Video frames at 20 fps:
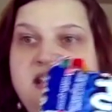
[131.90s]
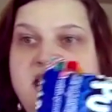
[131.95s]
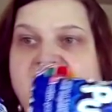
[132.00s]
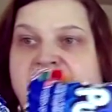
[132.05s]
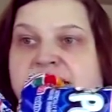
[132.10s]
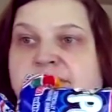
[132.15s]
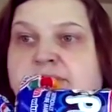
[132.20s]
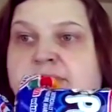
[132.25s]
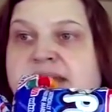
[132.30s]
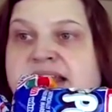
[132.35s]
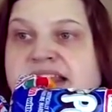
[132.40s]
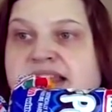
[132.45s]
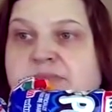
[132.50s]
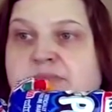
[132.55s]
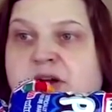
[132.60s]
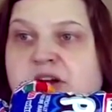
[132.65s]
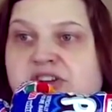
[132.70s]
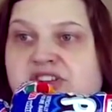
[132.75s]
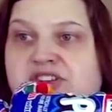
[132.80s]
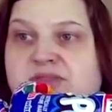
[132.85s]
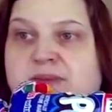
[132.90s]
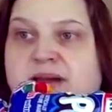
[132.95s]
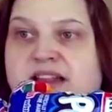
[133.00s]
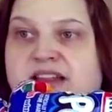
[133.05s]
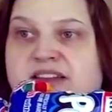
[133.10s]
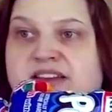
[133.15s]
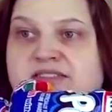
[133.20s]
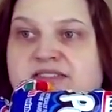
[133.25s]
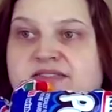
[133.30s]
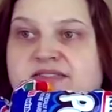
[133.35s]
and mini
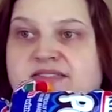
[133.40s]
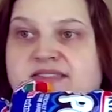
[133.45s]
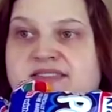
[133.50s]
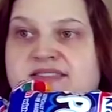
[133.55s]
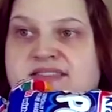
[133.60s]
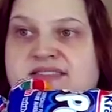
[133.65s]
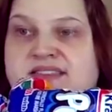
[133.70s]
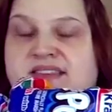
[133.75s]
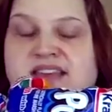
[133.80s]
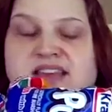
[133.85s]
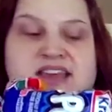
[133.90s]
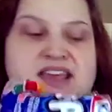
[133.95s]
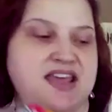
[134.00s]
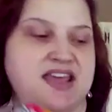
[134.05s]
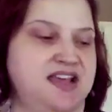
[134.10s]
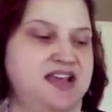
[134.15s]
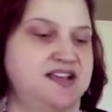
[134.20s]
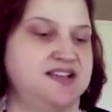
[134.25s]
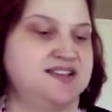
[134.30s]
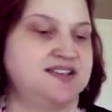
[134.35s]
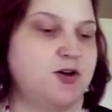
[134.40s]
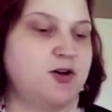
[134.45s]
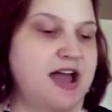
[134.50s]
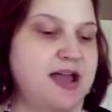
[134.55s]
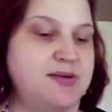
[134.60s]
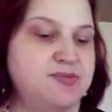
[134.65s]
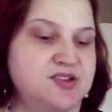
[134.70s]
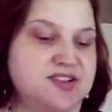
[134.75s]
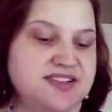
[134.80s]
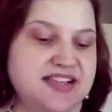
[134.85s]
marshmallows. So
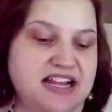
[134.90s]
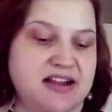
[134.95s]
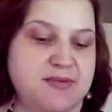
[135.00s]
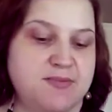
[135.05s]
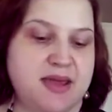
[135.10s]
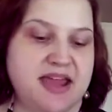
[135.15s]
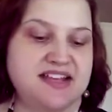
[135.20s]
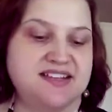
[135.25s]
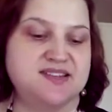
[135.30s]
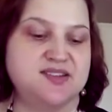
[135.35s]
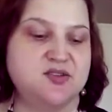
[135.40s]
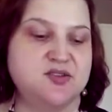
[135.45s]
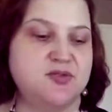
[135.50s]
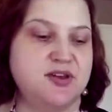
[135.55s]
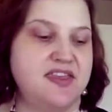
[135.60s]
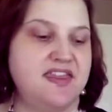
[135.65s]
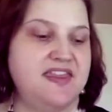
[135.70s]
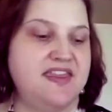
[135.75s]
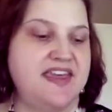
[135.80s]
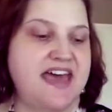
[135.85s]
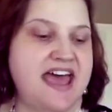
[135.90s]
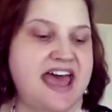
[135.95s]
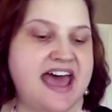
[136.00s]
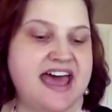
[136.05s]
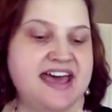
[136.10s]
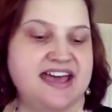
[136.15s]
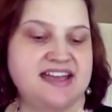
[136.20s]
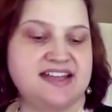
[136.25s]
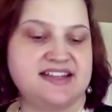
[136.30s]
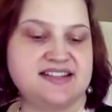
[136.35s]
I'm just gonna make do with
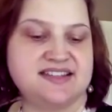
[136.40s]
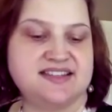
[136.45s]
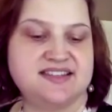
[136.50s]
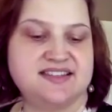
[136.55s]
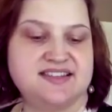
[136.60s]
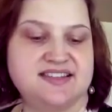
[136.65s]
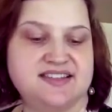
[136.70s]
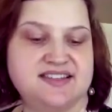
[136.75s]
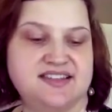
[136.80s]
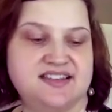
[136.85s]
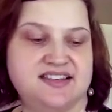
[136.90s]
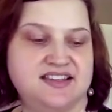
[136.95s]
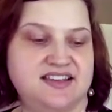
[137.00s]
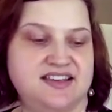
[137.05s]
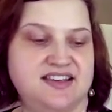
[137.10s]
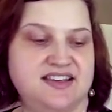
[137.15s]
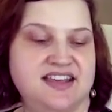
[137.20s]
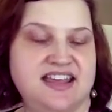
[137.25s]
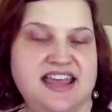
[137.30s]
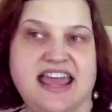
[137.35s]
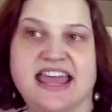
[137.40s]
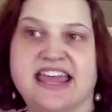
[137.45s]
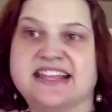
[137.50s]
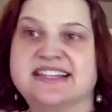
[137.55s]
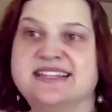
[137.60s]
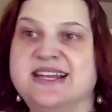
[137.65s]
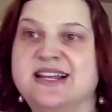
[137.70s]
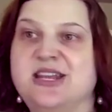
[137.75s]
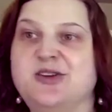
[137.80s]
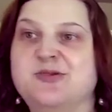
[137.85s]
that and
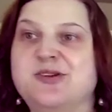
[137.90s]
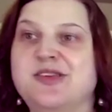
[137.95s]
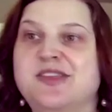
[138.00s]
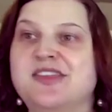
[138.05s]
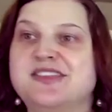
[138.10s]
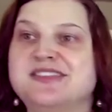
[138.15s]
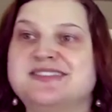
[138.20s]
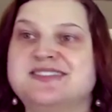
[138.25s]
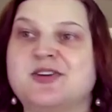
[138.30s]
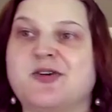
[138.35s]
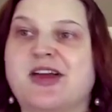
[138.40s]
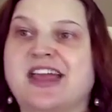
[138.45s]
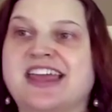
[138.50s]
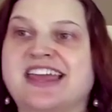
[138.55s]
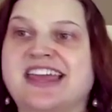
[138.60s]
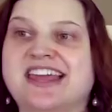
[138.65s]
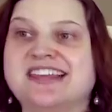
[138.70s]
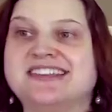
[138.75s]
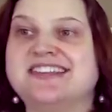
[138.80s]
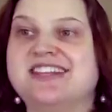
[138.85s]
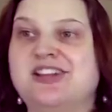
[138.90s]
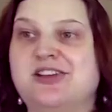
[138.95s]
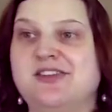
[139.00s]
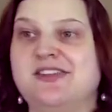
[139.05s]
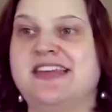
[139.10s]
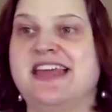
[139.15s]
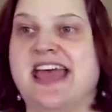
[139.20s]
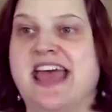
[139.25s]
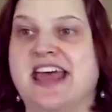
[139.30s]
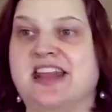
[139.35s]
continue with, so I can continue
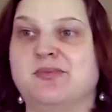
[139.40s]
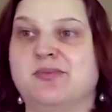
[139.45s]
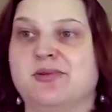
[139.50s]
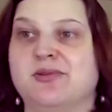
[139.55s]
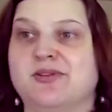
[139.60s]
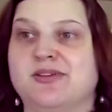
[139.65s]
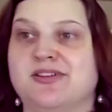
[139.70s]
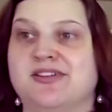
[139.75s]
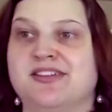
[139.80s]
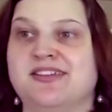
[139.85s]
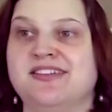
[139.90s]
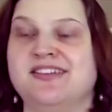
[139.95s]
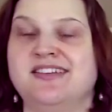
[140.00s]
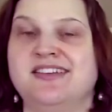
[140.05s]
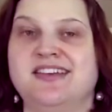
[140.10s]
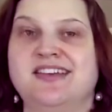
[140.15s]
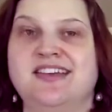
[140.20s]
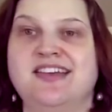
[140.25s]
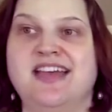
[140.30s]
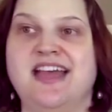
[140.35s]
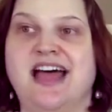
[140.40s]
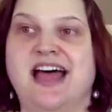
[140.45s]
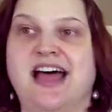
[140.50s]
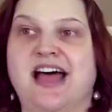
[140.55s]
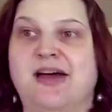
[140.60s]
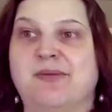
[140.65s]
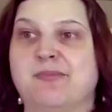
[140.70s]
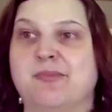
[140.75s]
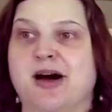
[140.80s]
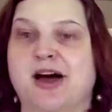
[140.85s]
the edible
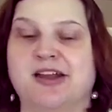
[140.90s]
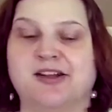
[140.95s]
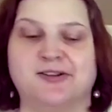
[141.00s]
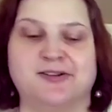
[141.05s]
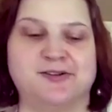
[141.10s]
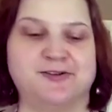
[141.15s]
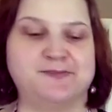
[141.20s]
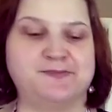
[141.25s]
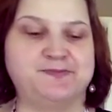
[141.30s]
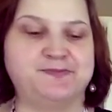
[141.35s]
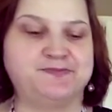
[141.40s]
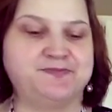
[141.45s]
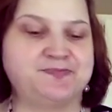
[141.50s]
uh, model.